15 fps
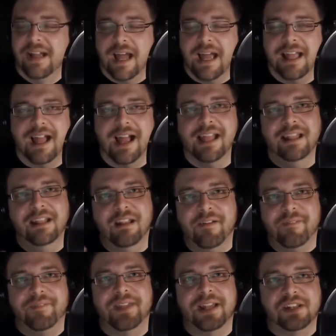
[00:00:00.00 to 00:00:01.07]
I, I
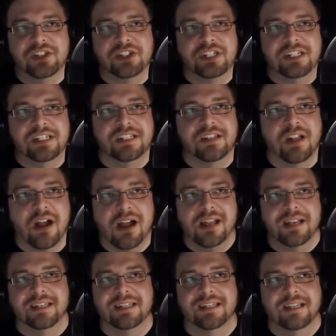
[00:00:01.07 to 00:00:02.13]
love that she's
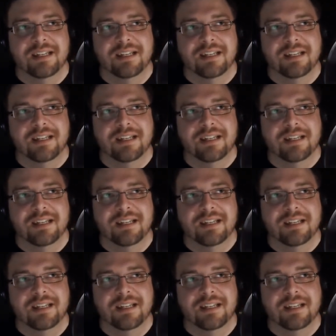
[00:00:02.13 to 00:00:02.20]
not